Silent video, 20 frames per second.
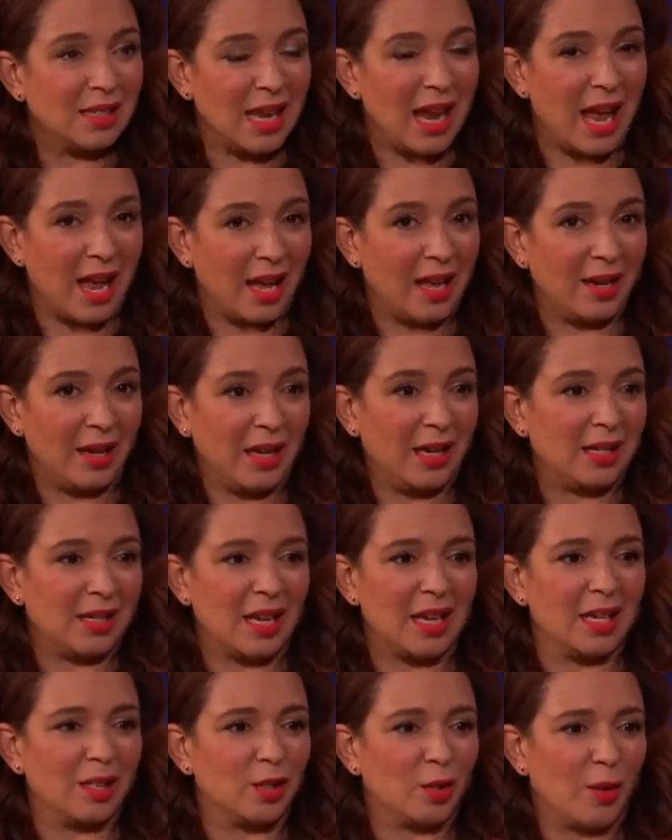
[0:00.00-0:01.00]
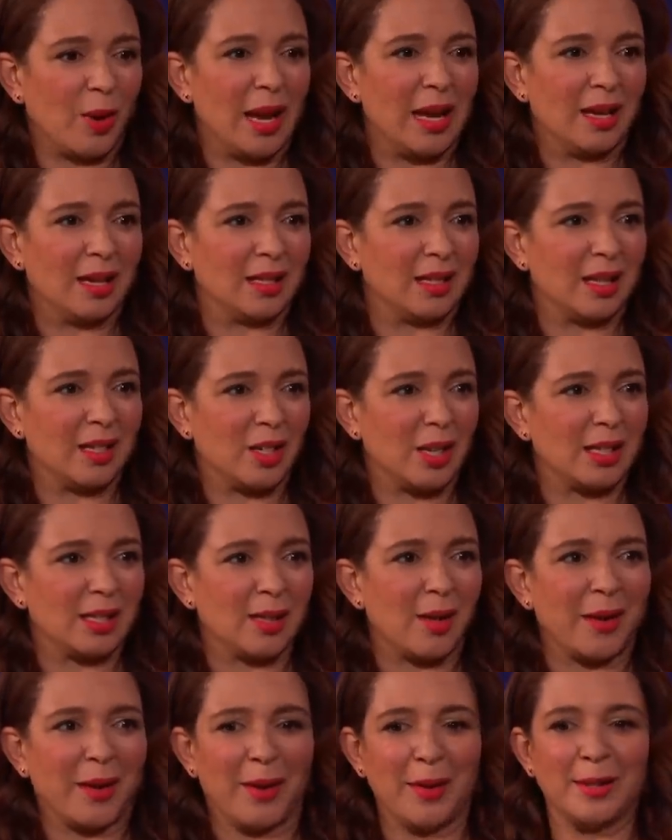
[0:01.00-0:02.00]
yeah, it is, and it's great because it
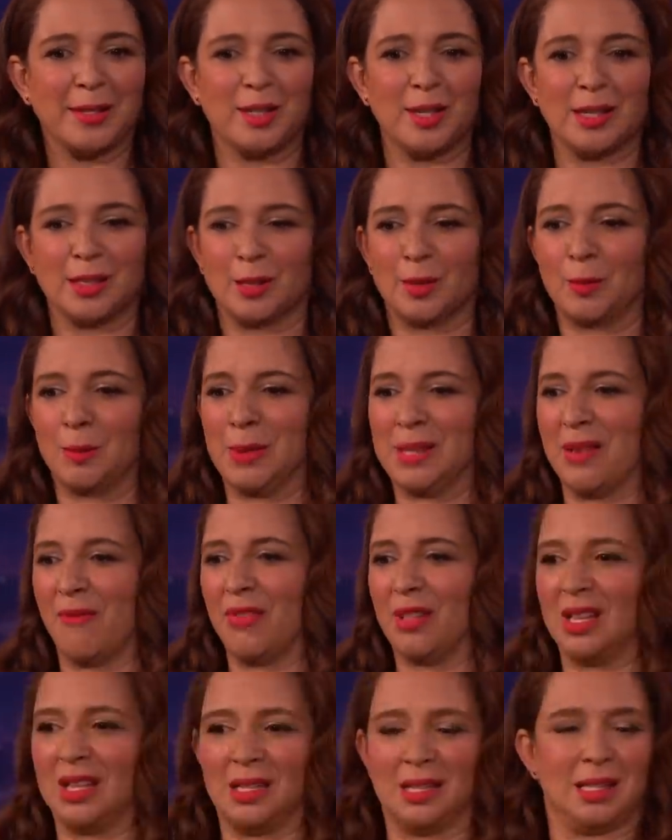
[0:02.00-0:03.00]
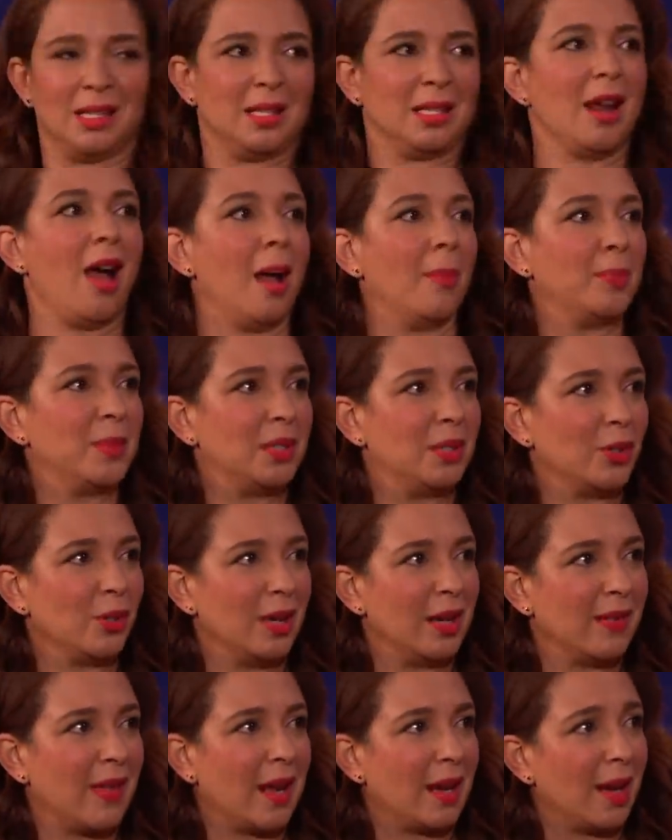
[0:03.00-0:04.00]
just like it just specifically stopped
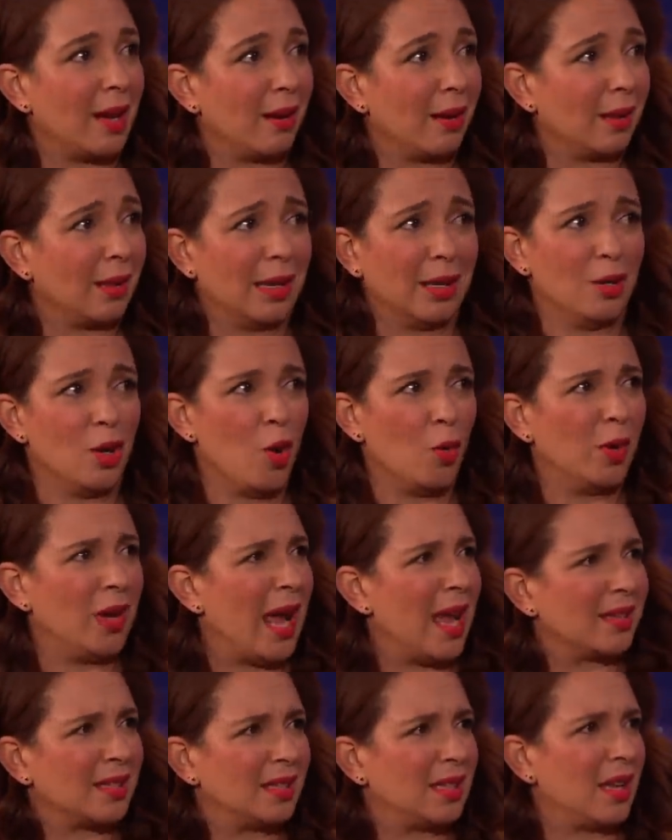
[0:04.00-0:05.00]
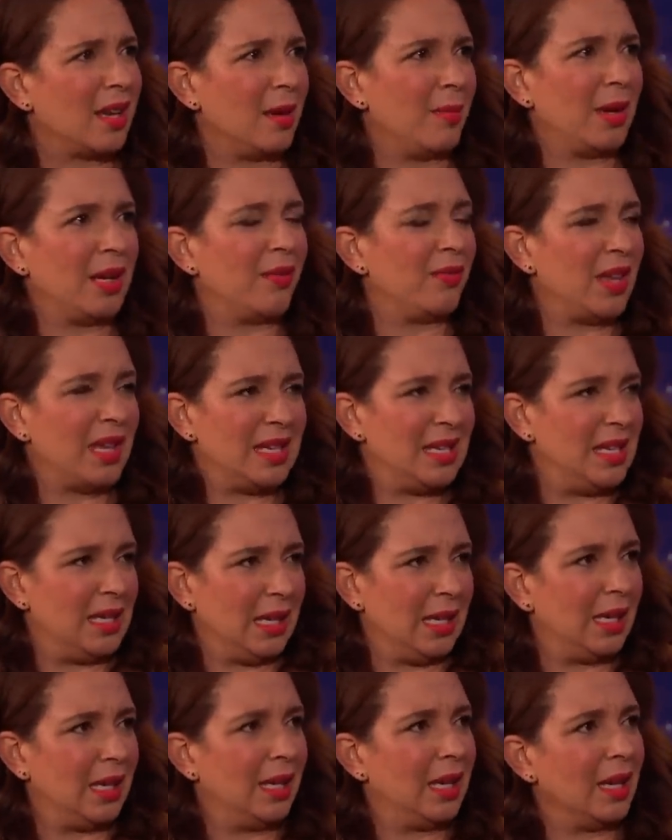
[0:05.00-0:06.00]
during that era. Like no one asks anybody if they
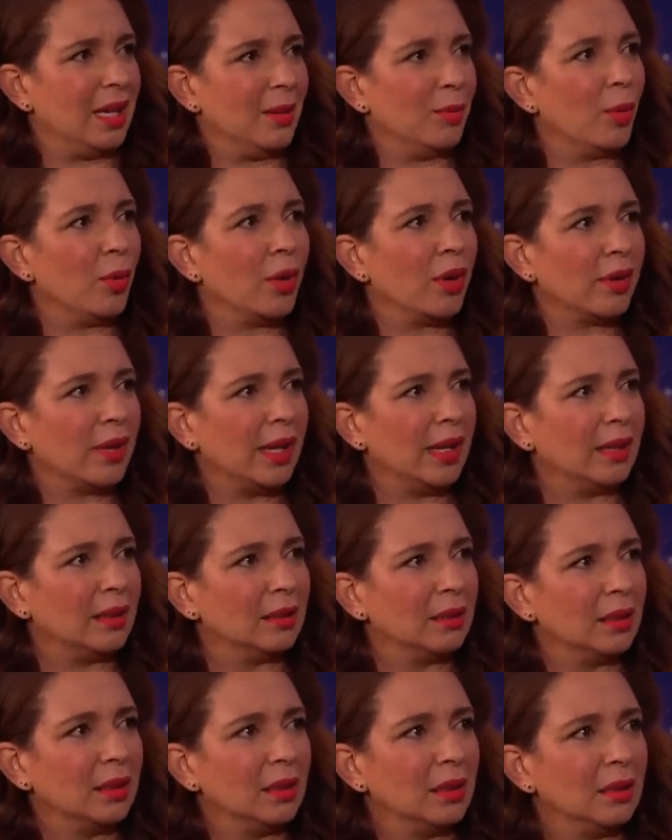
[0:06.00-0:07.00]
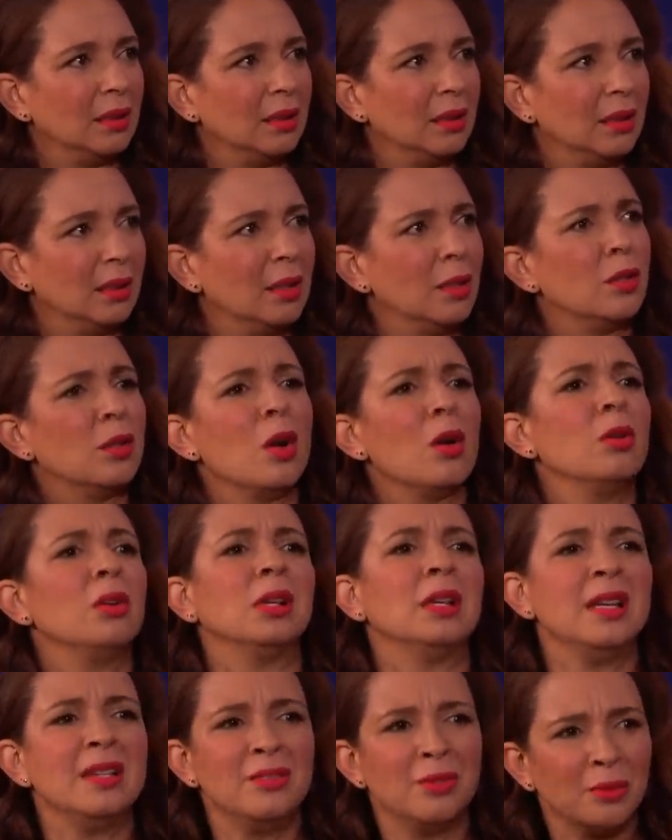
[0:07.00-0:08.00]
dig anymore. Like. Go
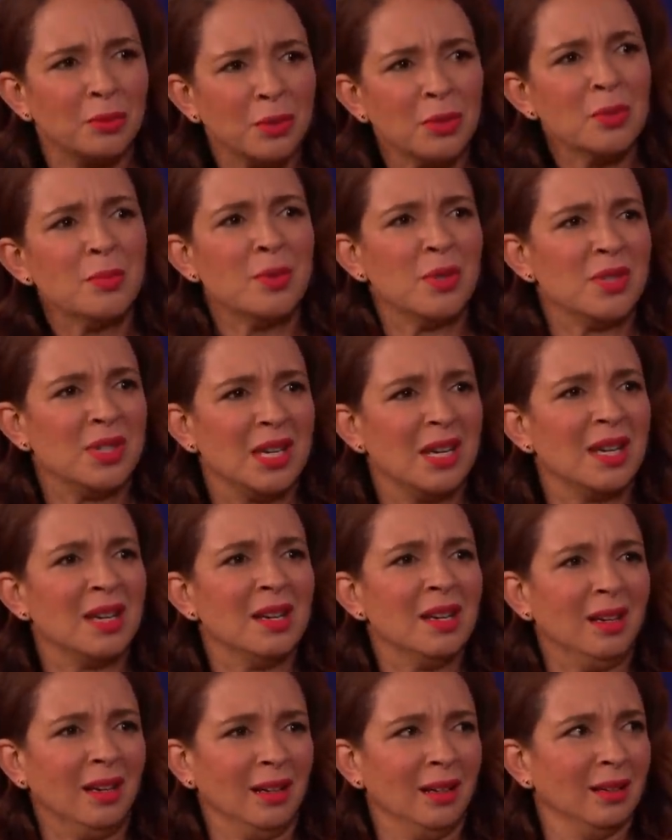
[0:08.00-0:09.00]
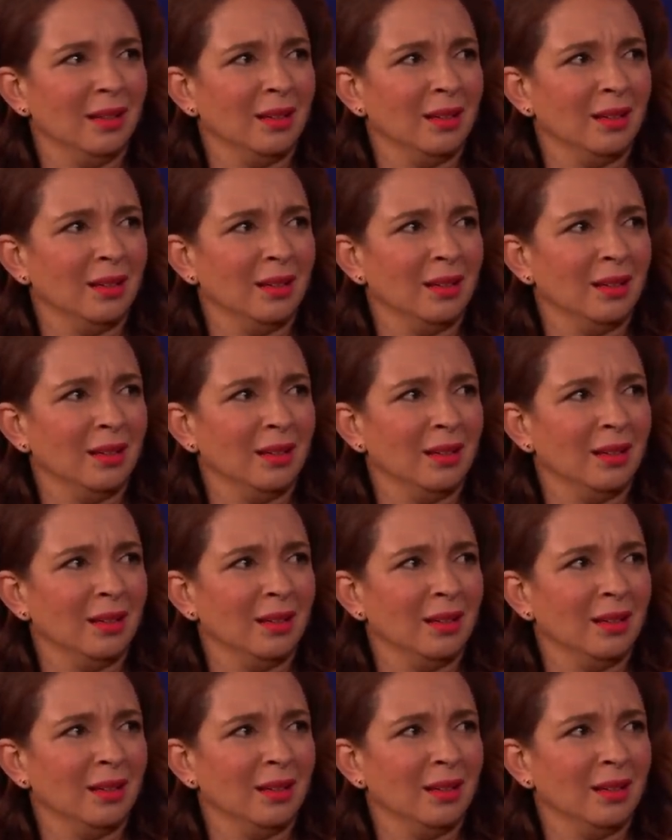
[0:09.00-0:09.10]
clean your room, you dig.